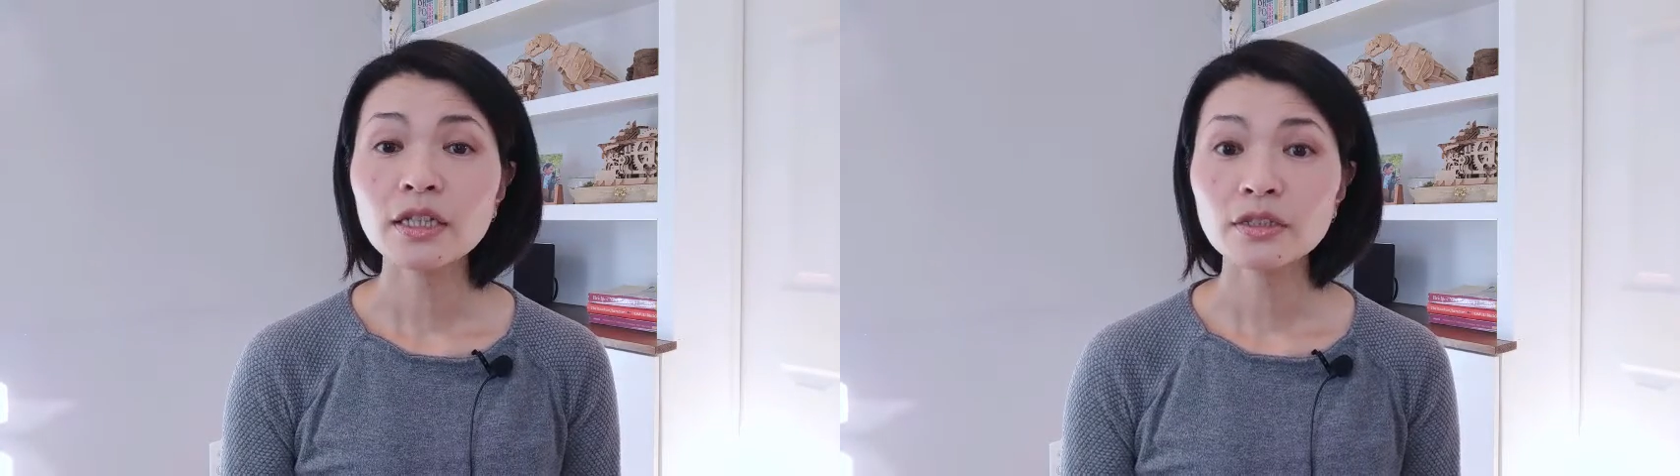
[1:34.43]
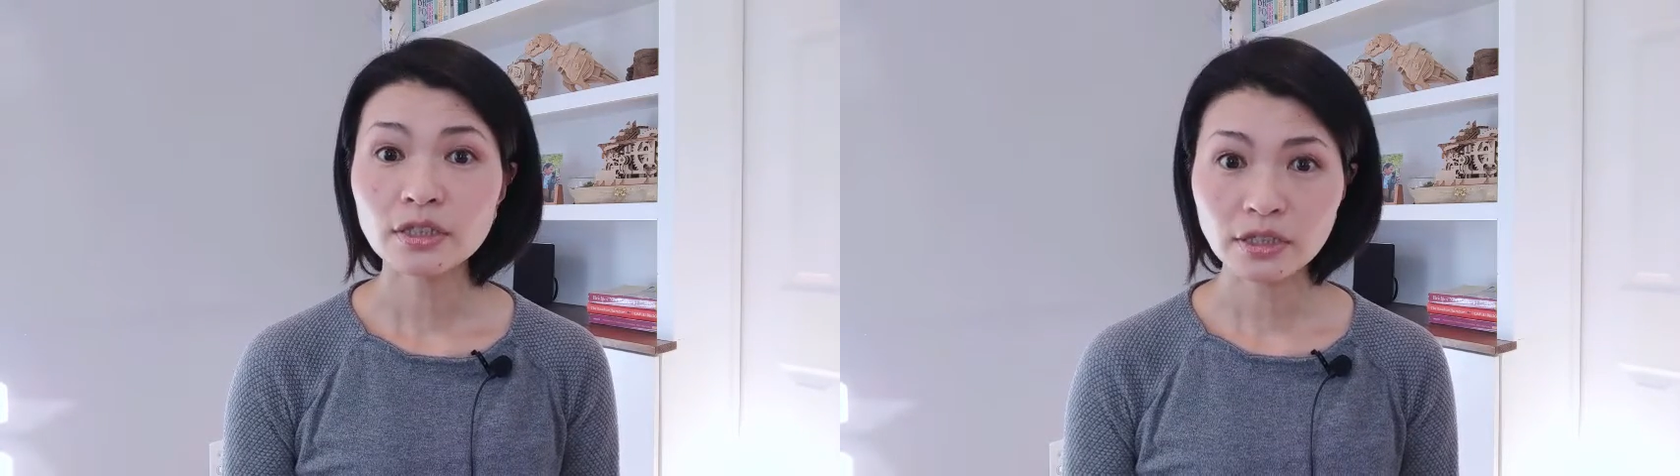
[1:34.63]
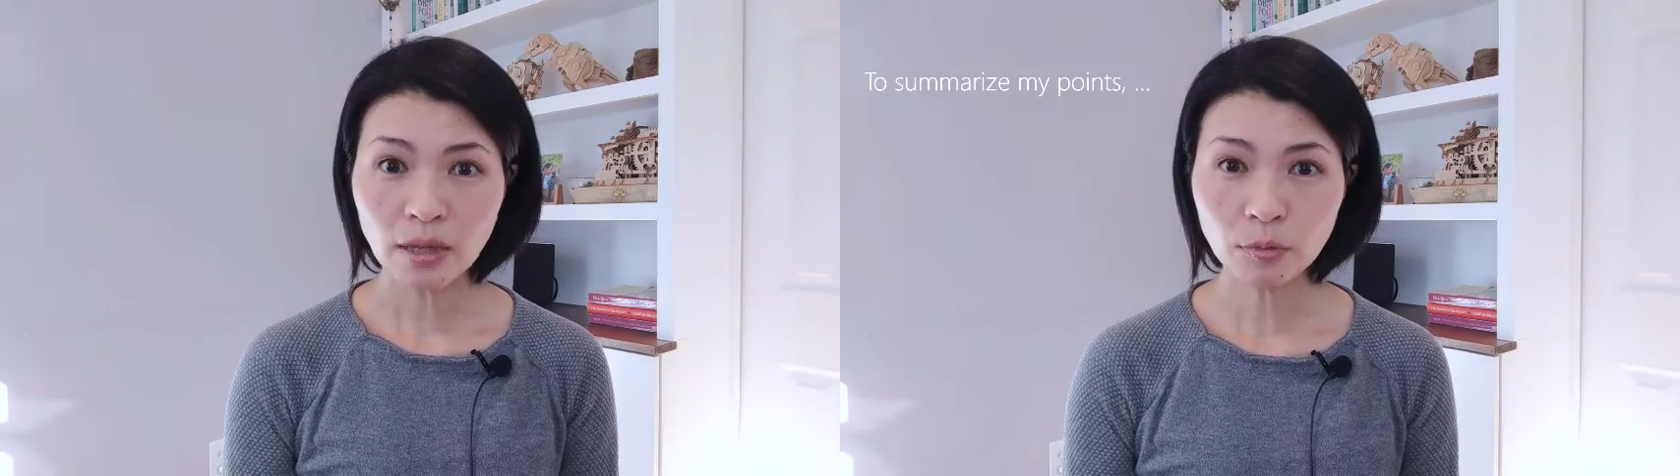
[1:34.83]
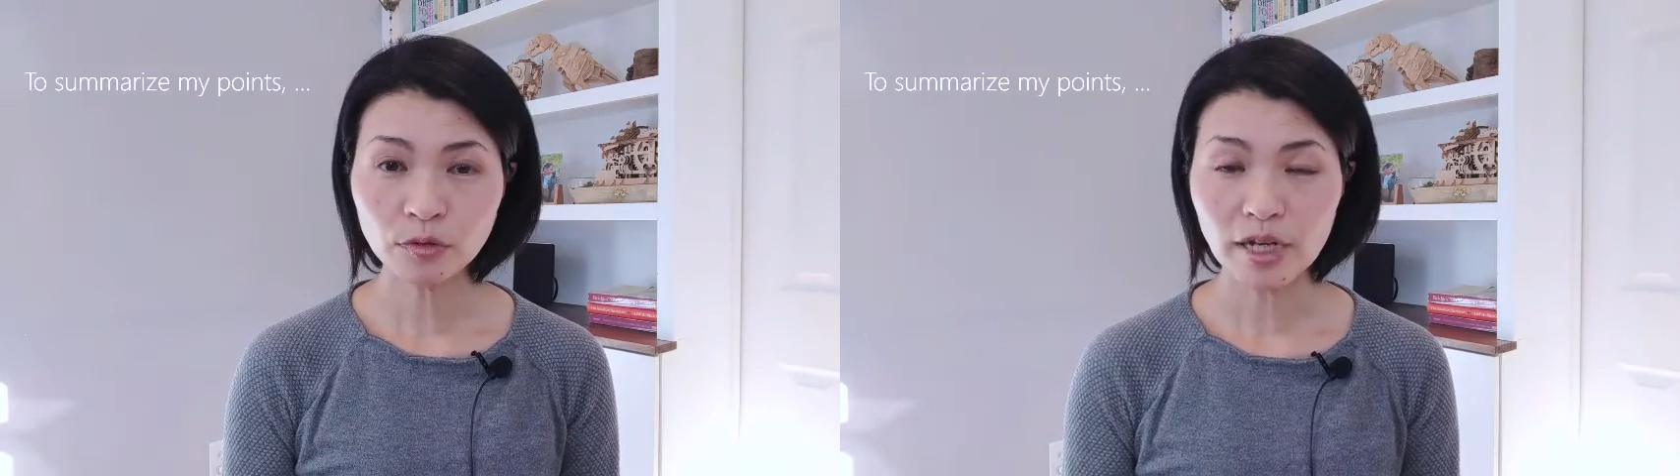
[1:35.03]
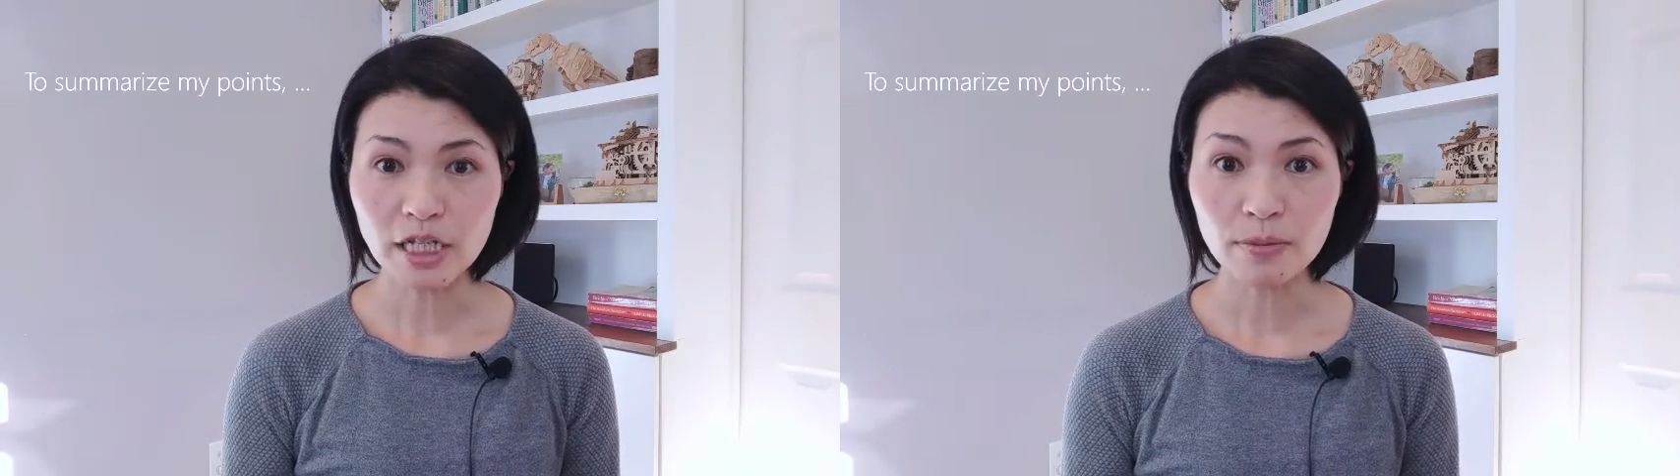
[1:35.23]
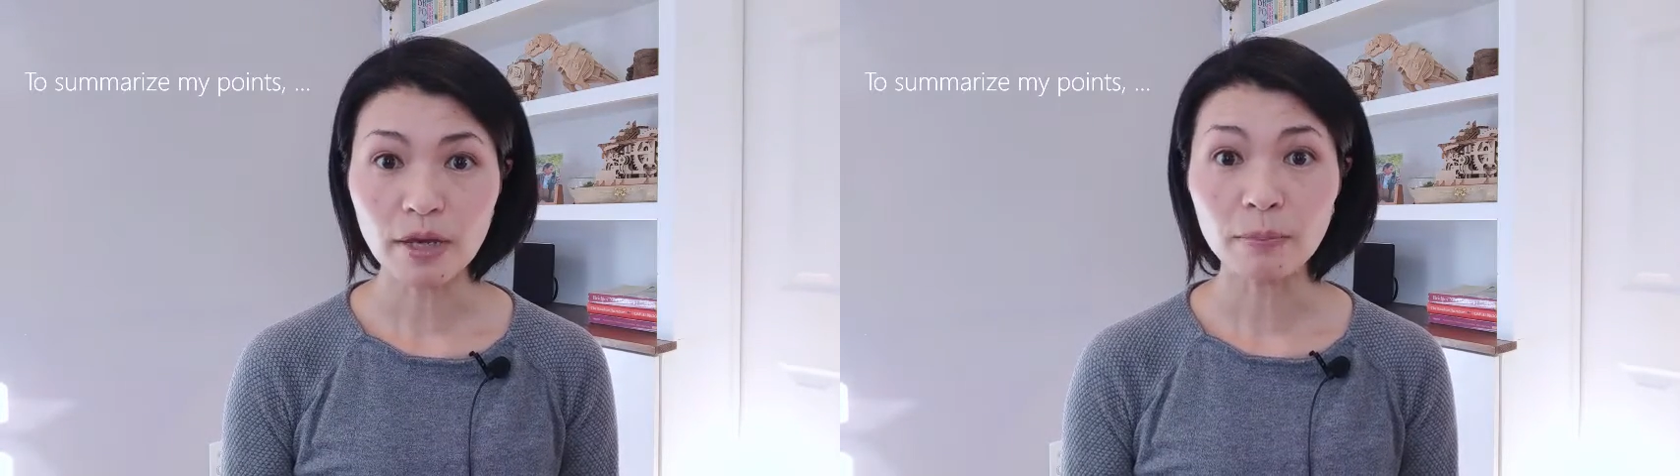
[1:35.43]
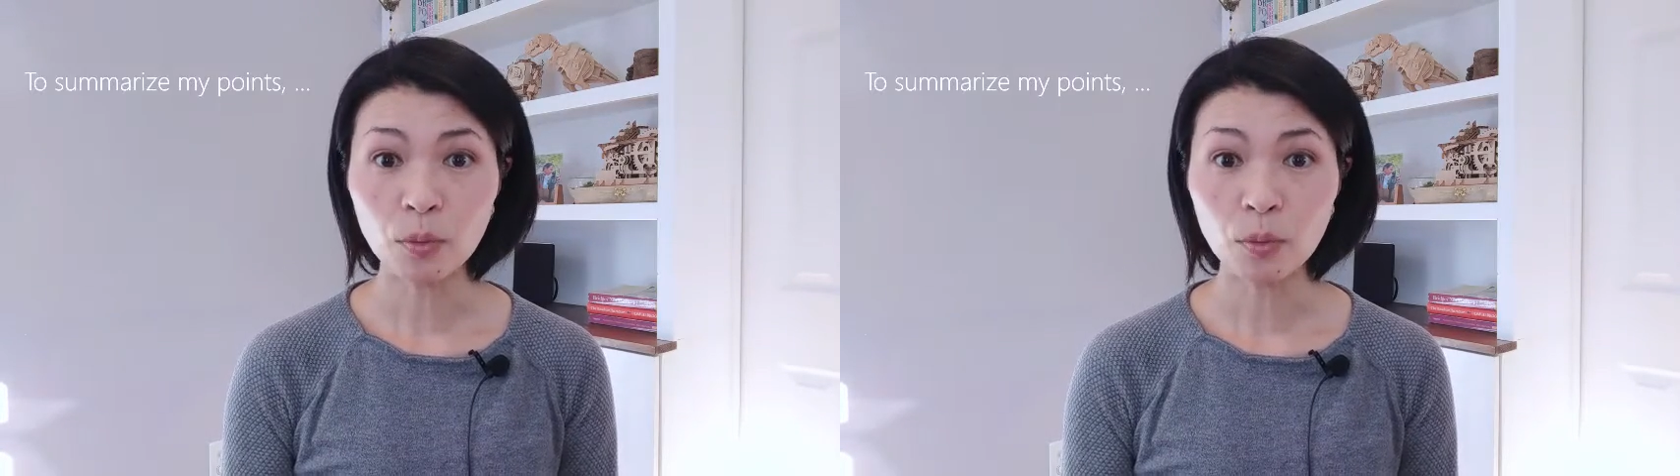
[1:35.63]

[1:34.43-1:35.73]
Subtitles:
to summarize my